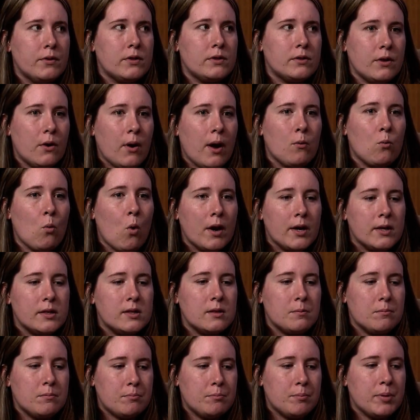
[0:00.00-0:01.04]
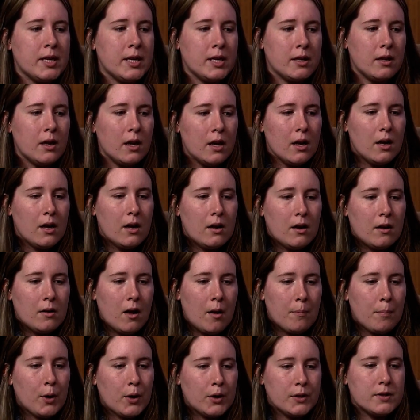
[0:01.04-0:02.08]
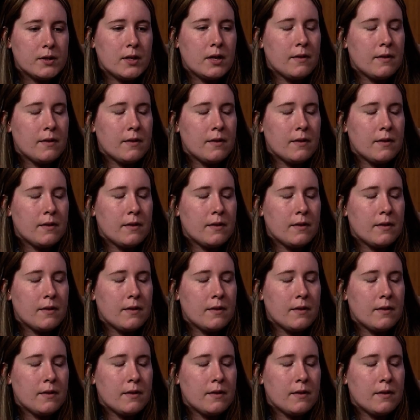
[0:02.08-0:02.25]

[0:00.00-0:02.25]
So I wanted to be a person